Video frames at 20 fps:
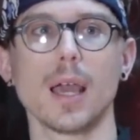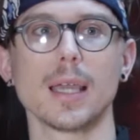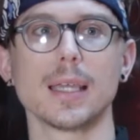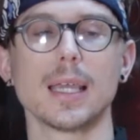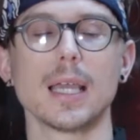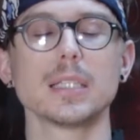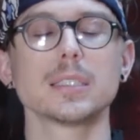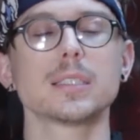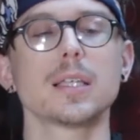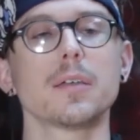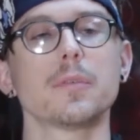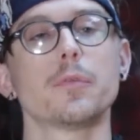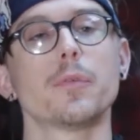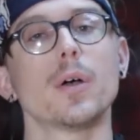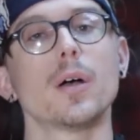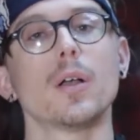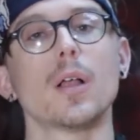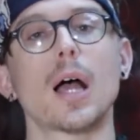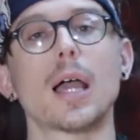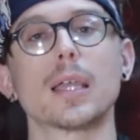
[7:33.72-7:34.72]
guess I
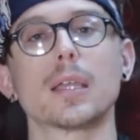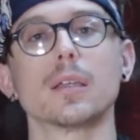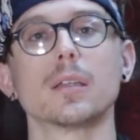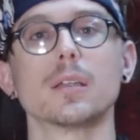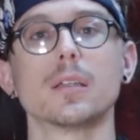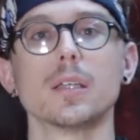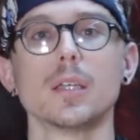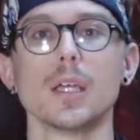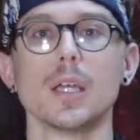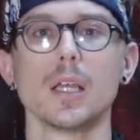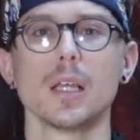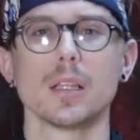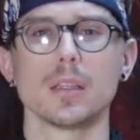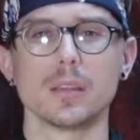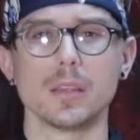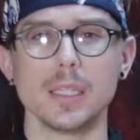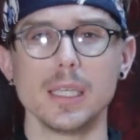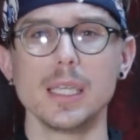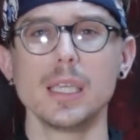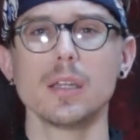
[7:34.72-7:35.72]
felt I could
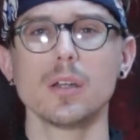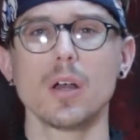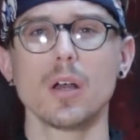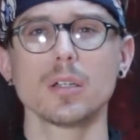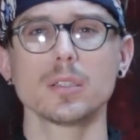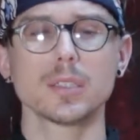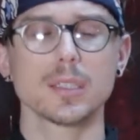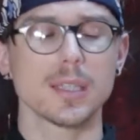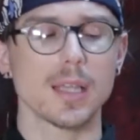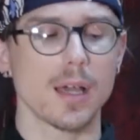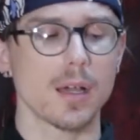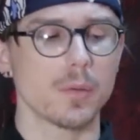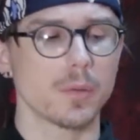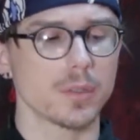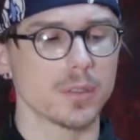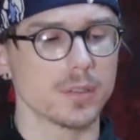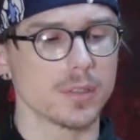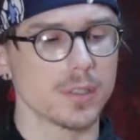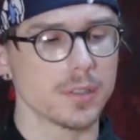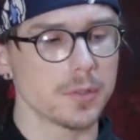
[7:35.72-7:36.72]
lean onto that
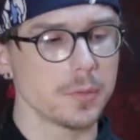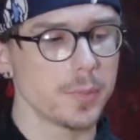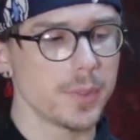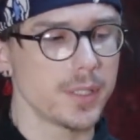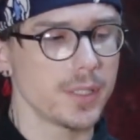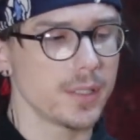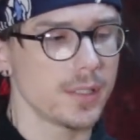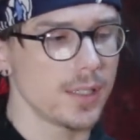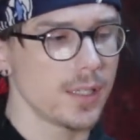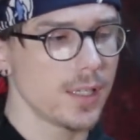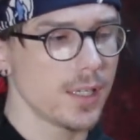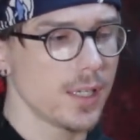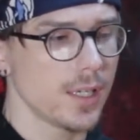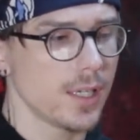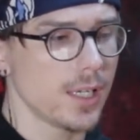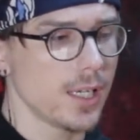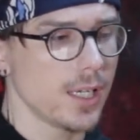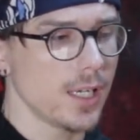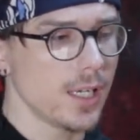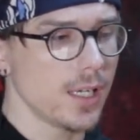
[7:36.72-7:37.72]
one a little bit.
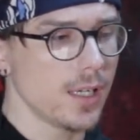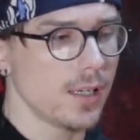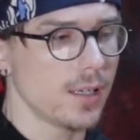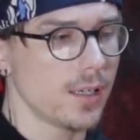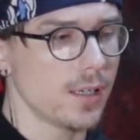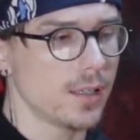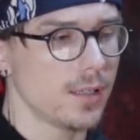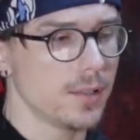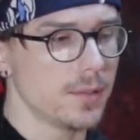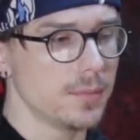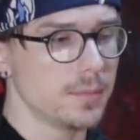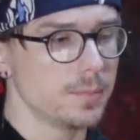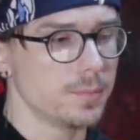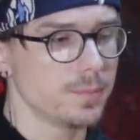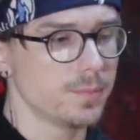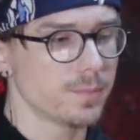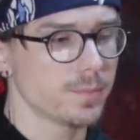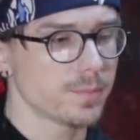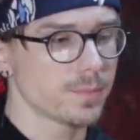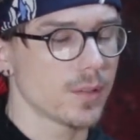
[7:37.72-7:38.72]

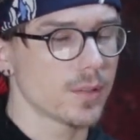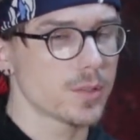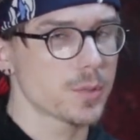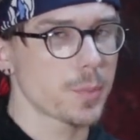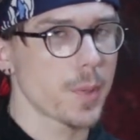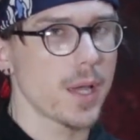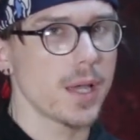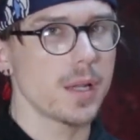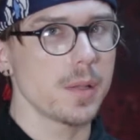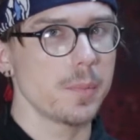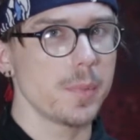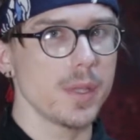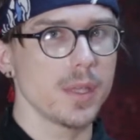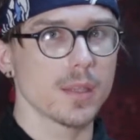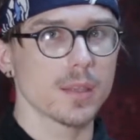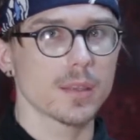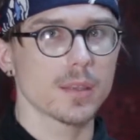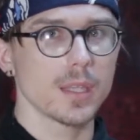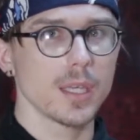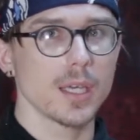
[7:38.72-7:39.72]
And despite it
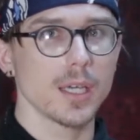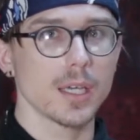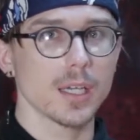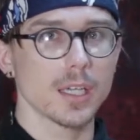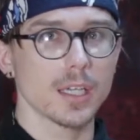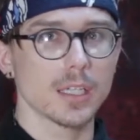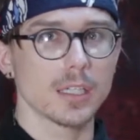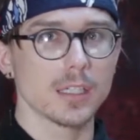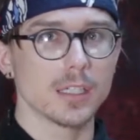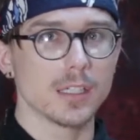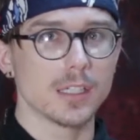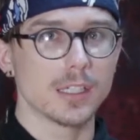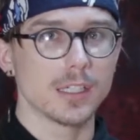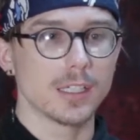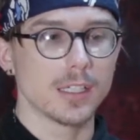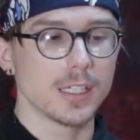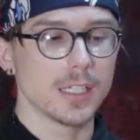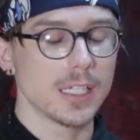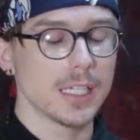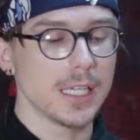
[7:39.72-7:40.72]
being thick,
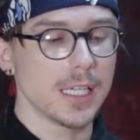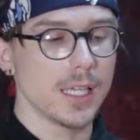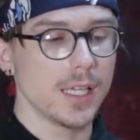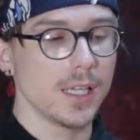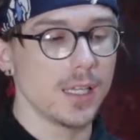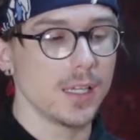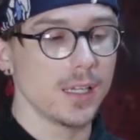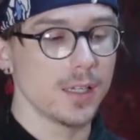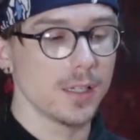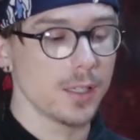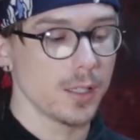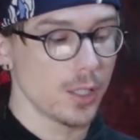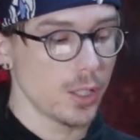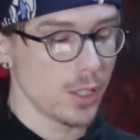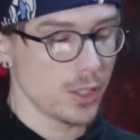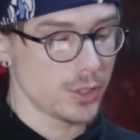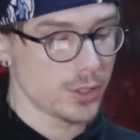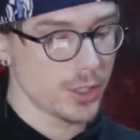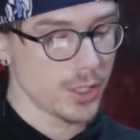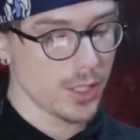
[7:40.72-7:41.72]
it
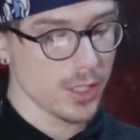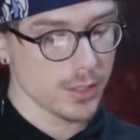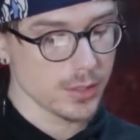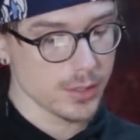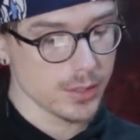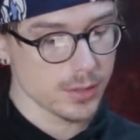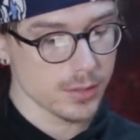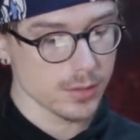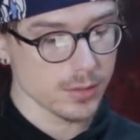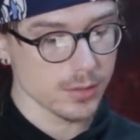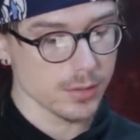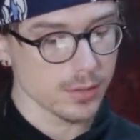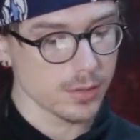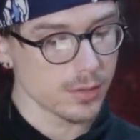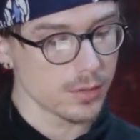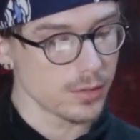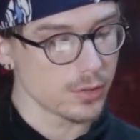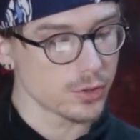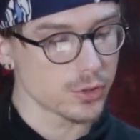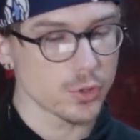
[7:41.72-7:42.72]
just
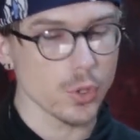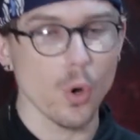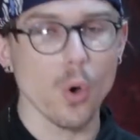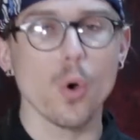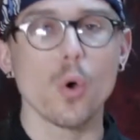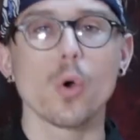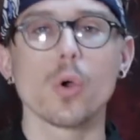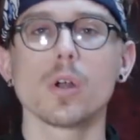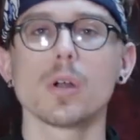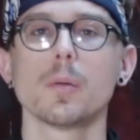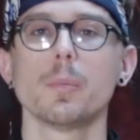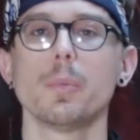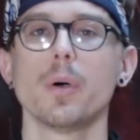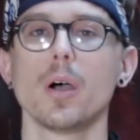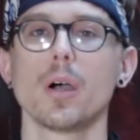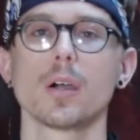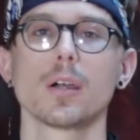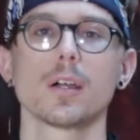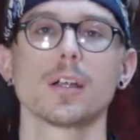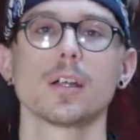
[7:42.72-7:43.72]
tore
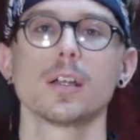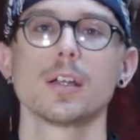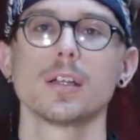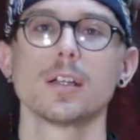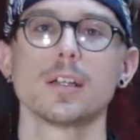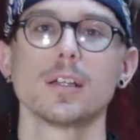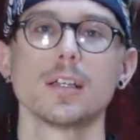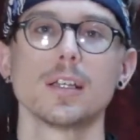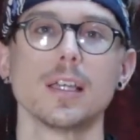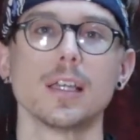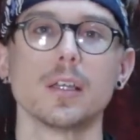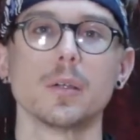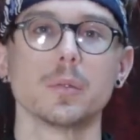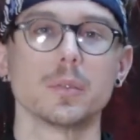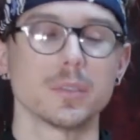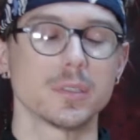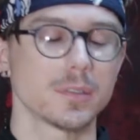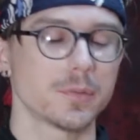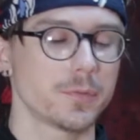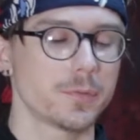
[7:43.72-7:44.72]
apart. It
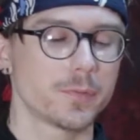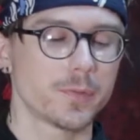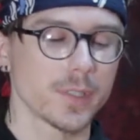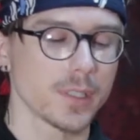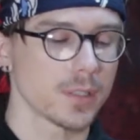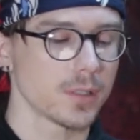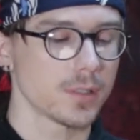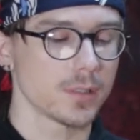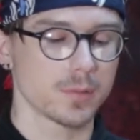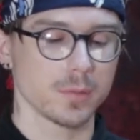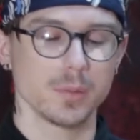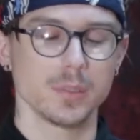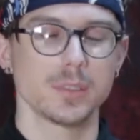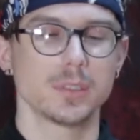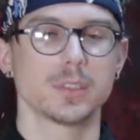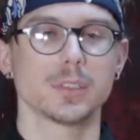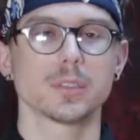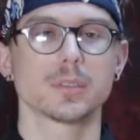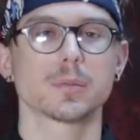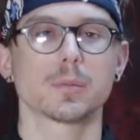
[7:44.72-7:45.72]
was filled with
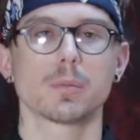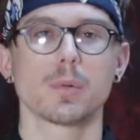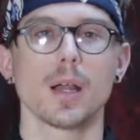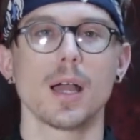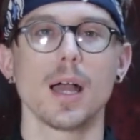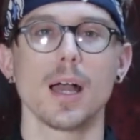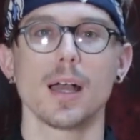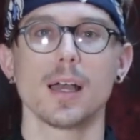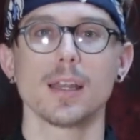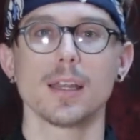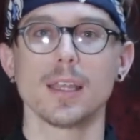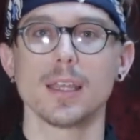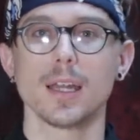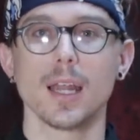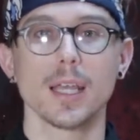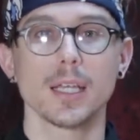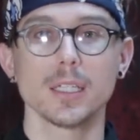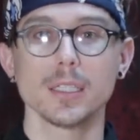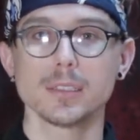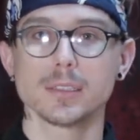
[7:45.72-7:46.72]
just rot, and
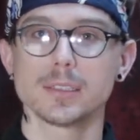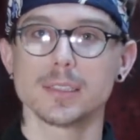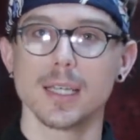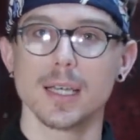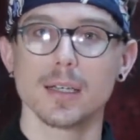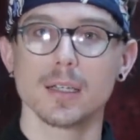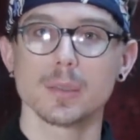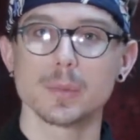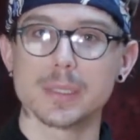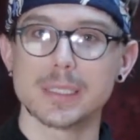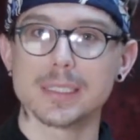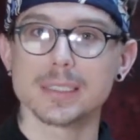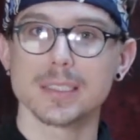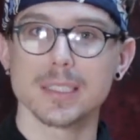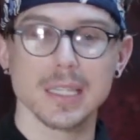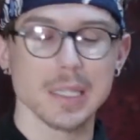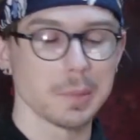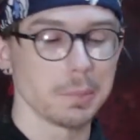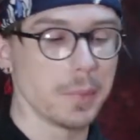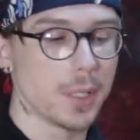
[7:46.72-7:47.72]
I couldn't tell because
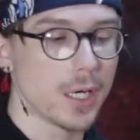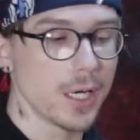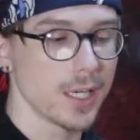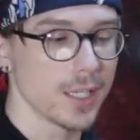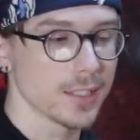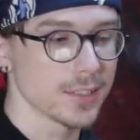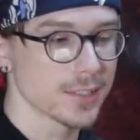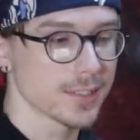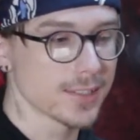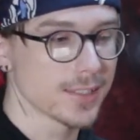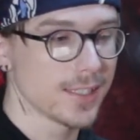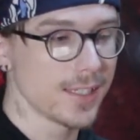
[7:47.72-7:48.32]
of the moss.